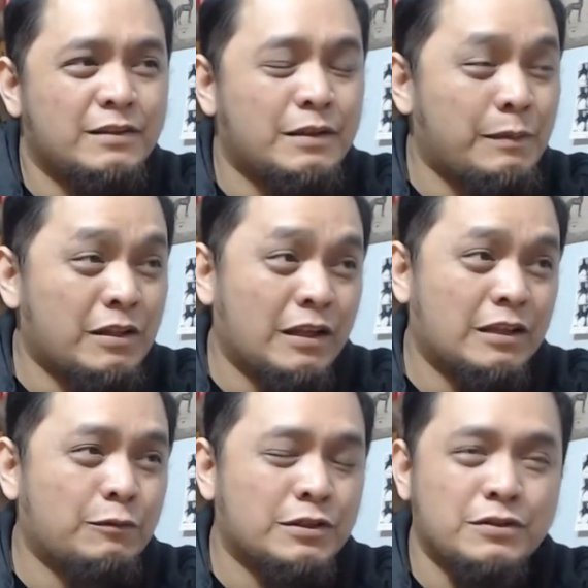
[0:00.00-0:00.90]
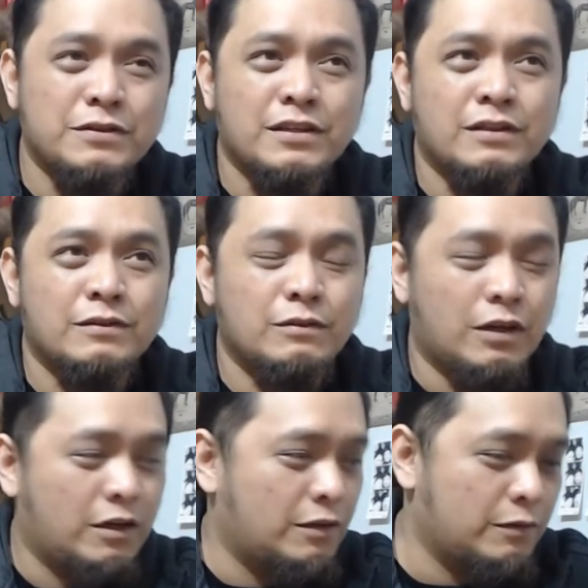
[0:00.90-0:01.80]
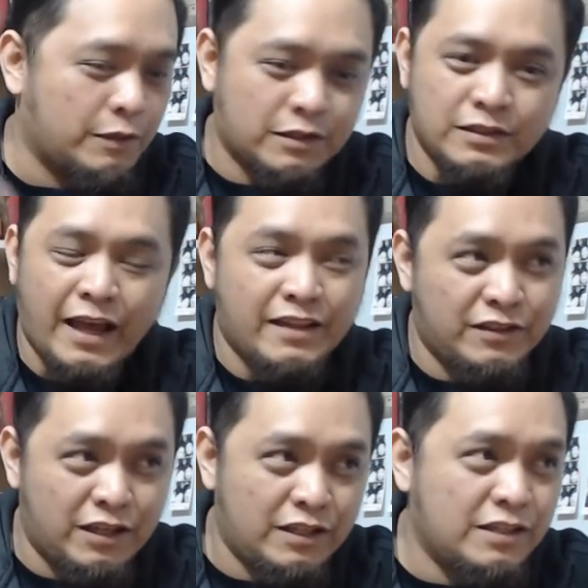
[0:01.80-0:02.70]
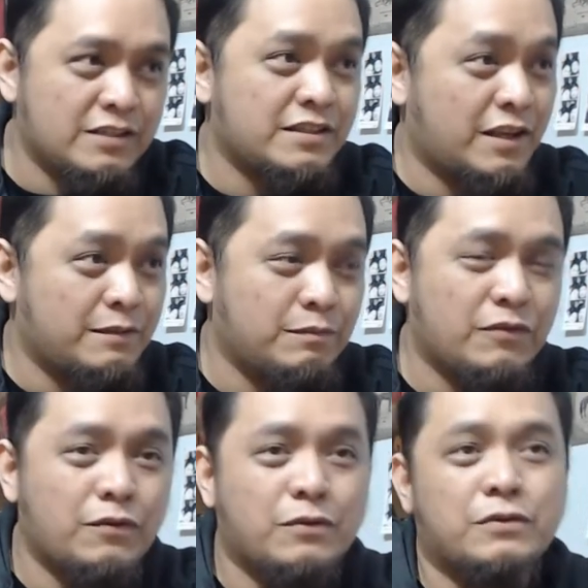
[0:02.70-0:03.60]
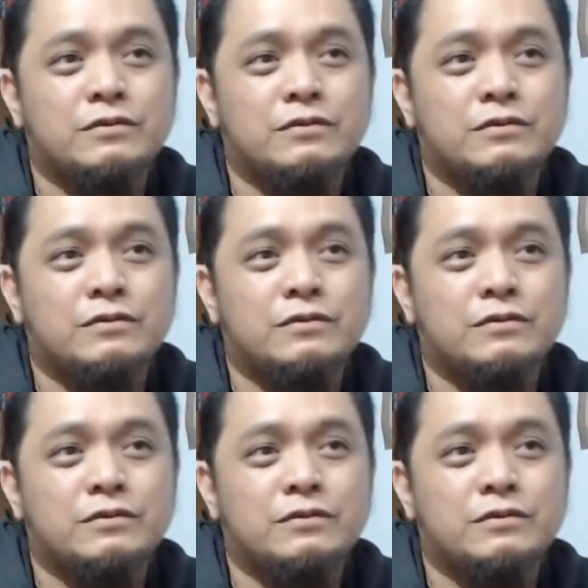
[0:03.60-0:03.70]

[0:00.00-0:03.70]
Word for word: Diba, like what you said, uh, what Gandhi said before.